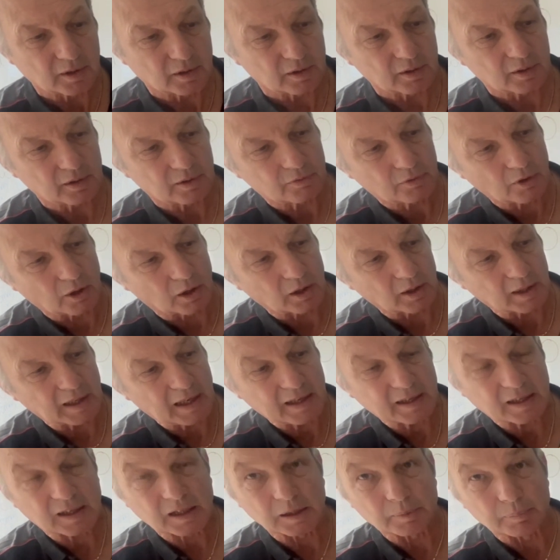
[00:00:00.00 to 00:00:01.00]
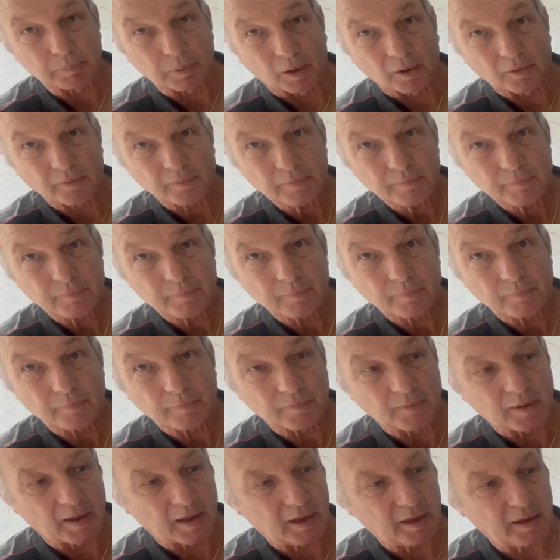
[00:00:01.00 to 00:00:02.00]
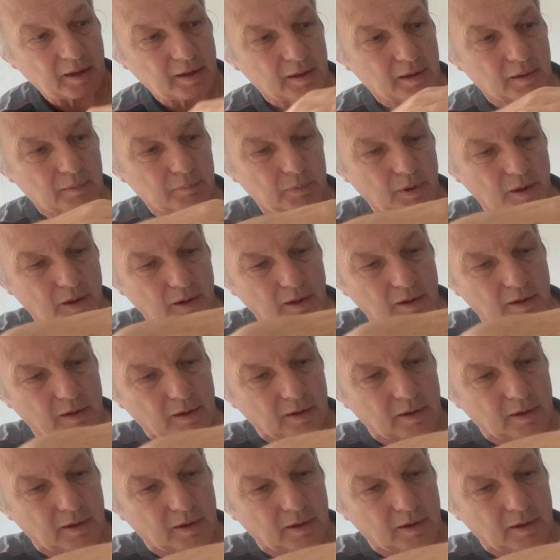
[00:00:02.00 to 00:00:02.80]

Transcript: they've got a line clip on there, but